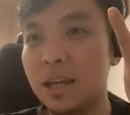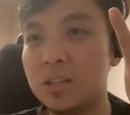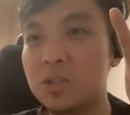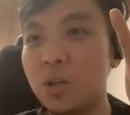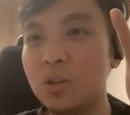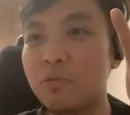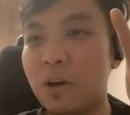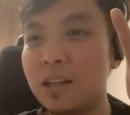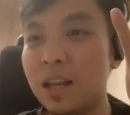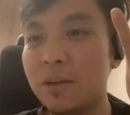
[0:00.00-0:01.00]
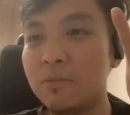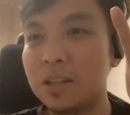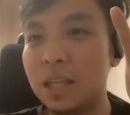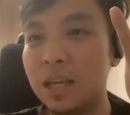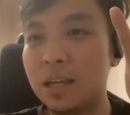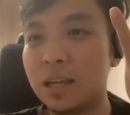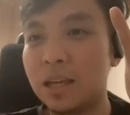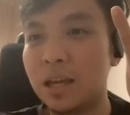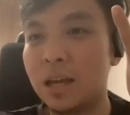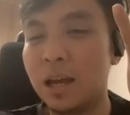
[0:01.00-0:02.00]
It's going to funnel everything.
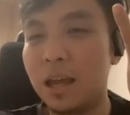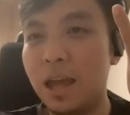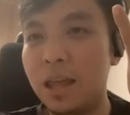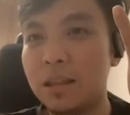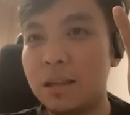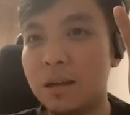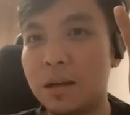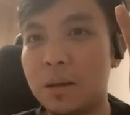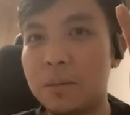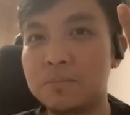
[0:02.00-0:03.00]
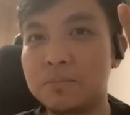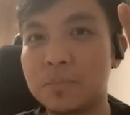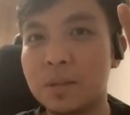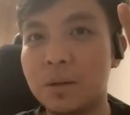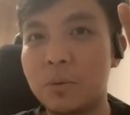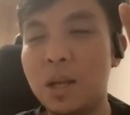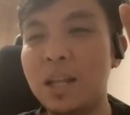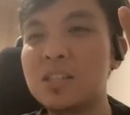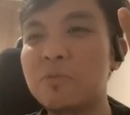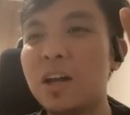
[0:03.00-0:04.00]
And when it's